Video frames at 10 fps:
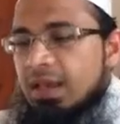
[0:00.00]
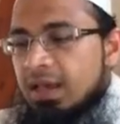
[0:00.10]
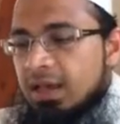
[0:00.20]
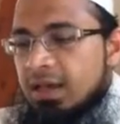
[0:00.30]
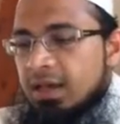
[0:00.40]

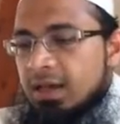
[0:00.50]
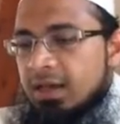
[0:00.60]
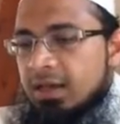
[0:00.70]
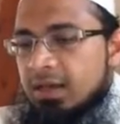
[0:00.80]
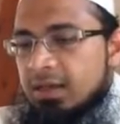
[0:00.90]

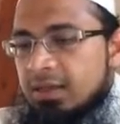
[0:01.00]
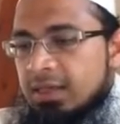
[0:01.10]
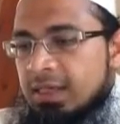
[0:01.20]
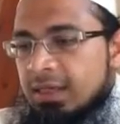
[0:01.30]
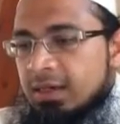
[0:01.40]

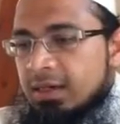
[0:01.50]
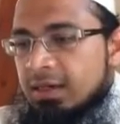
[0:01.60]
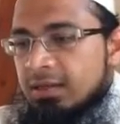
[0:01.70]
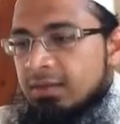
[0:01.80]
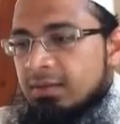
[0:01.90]

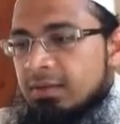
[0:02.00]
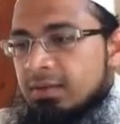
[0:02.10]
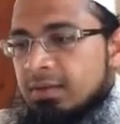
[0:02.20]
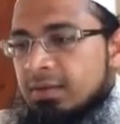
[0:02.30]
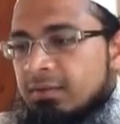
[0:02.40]

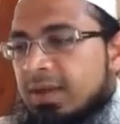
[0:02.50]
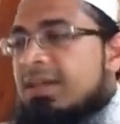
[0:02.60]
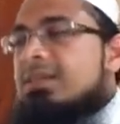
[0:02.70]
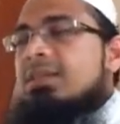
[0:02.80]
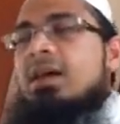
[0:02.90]
the
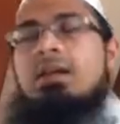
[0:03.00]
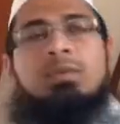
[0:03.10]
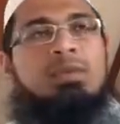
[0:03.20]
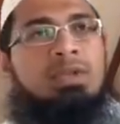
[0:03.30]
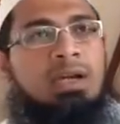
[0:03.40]
fasts are a
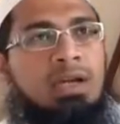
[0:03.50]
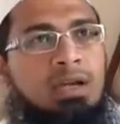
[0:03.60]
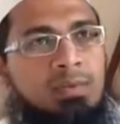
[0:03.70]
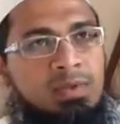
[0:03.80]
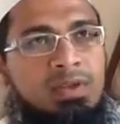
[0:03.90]

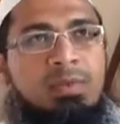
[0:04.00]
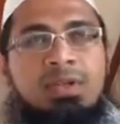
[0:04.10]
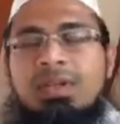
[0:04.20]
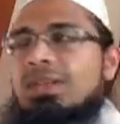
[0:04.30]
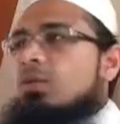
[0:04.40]

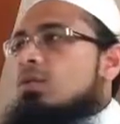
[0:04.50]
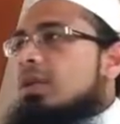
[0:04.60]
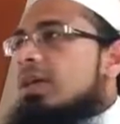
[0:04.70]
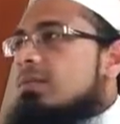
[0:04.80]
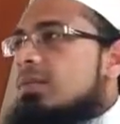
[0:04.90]
prescription in their own right,